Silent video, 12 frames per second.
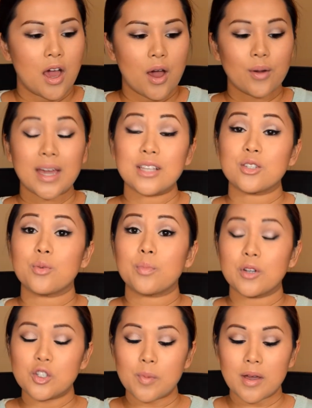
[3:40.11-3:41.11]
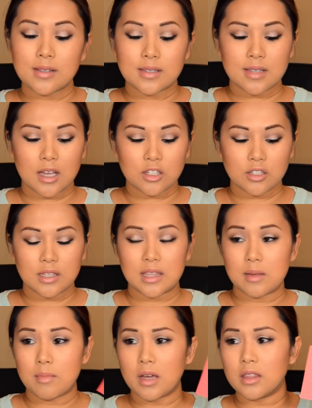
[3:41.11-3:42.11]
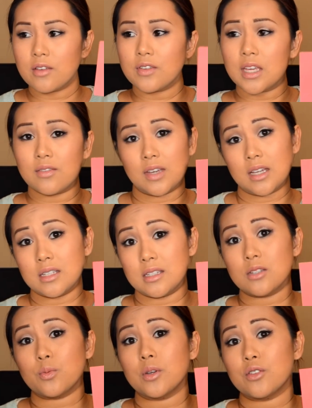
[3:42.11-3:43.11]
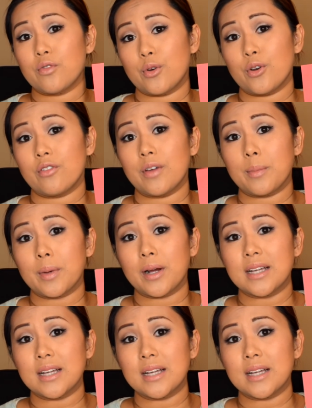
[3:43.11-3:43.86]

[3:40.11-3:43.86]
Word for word: Okay, so Birchbox is actually the month of giving because this was for November.